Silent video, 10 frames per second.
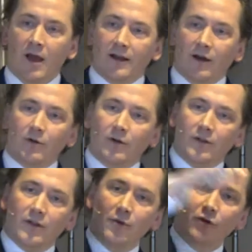Now,
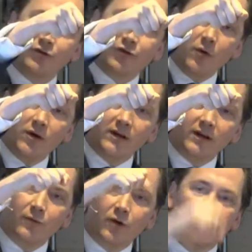the most
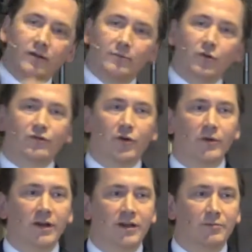
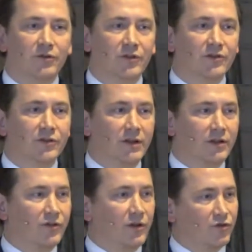forward-leaning position
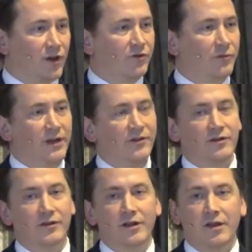is
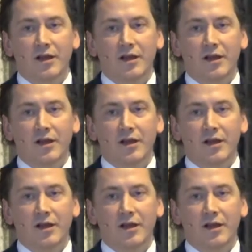transformation.